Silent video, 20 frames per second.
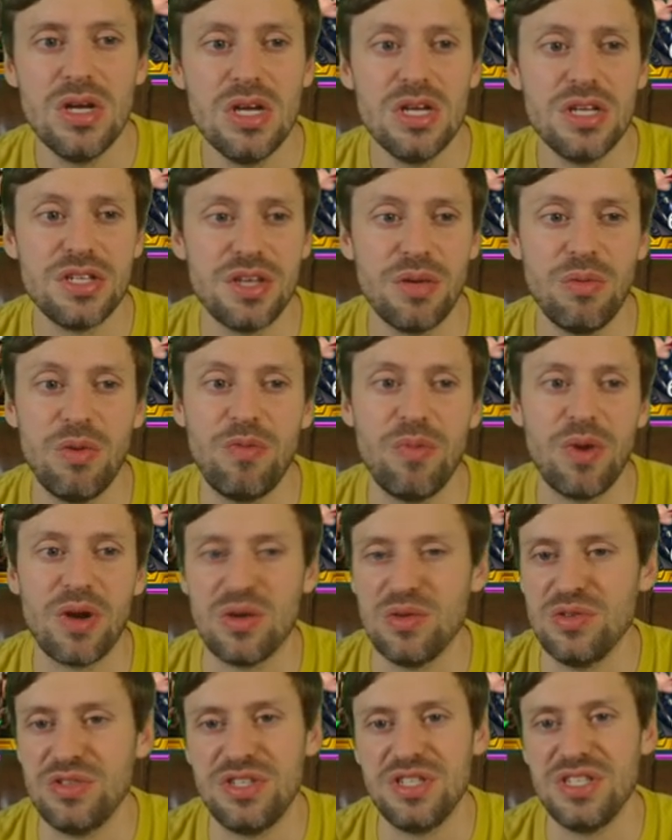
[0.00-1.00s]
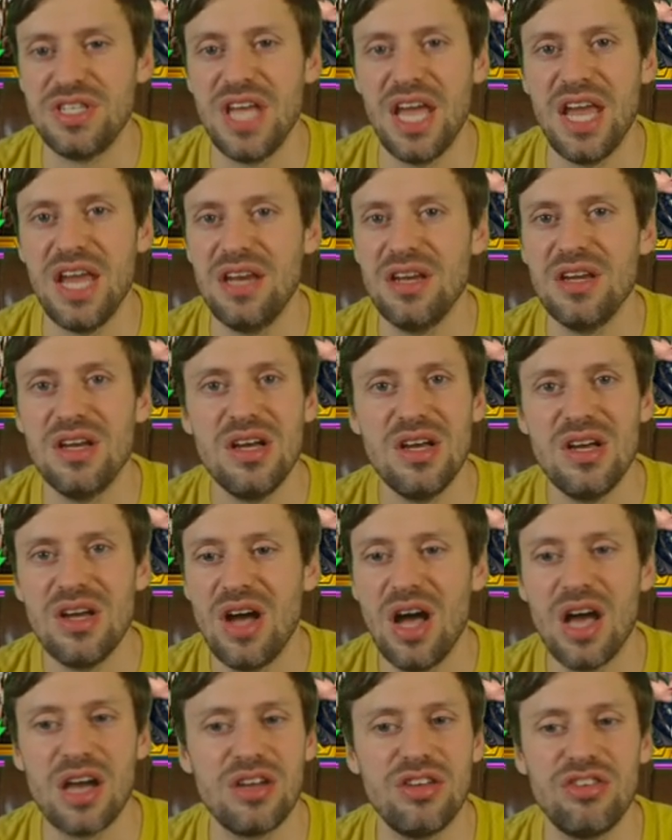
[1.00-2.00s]
So with my Constantine,
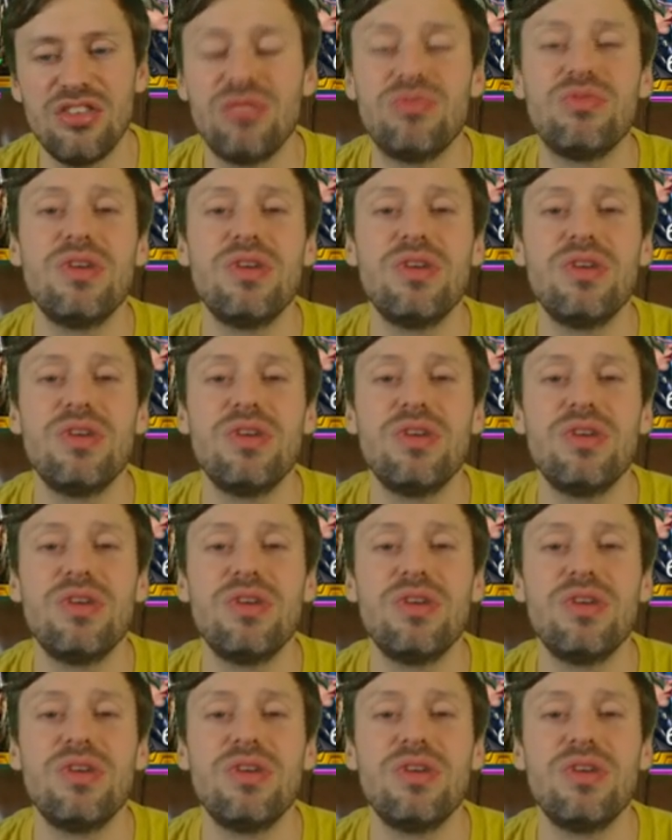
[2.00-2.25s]
I could just